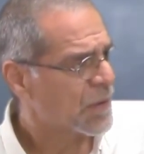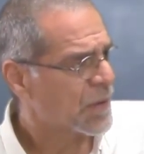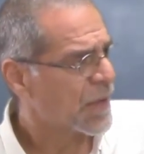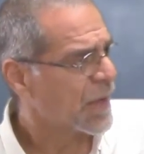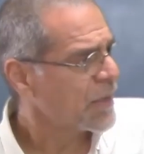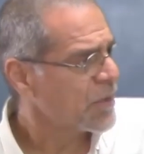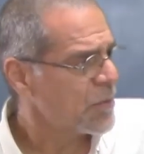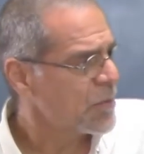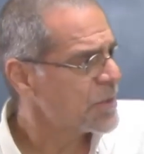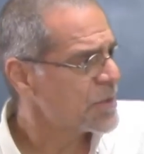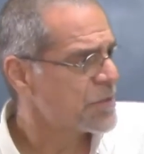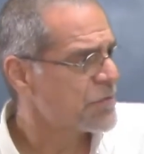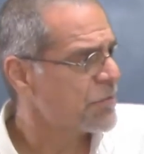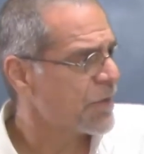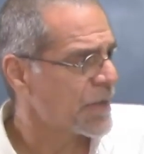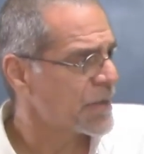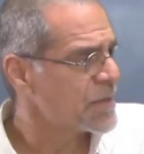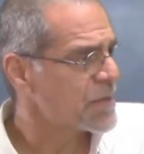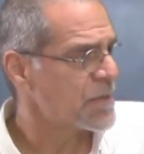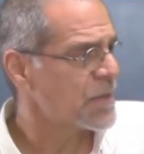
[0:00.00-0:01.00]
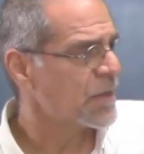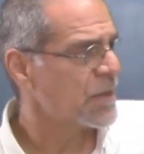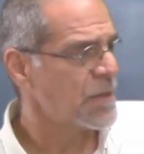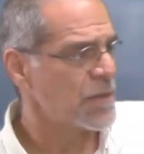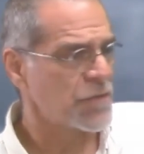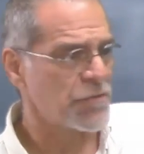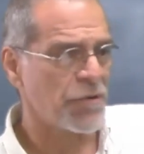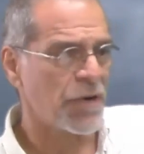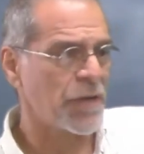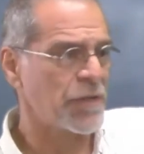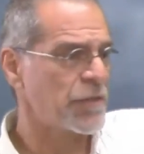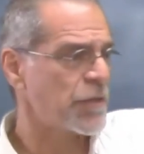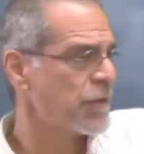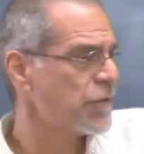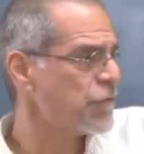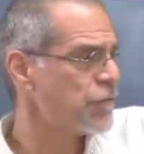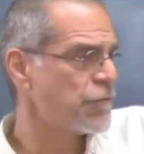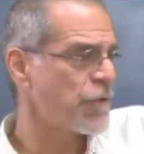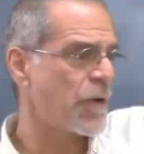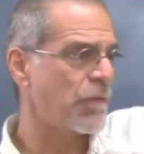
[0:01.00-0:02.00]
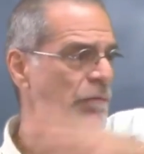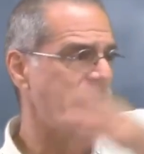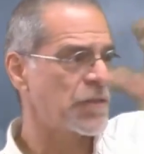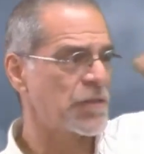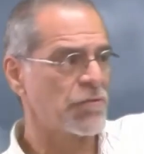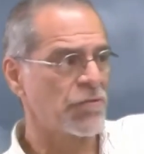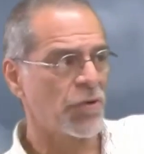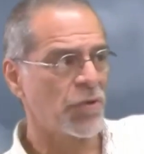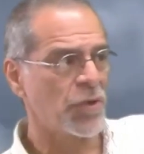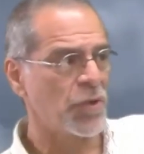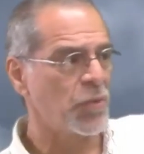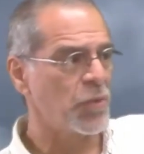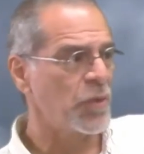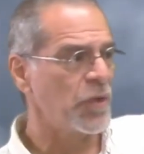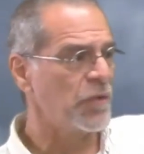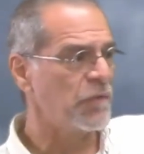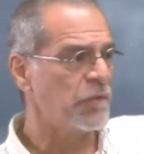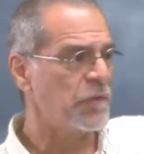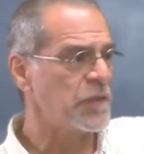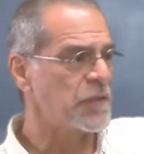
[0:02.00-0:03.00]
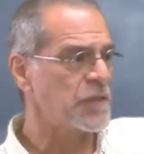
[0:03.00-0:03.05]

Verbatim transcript: And I know his grandson, his grandson travels around the world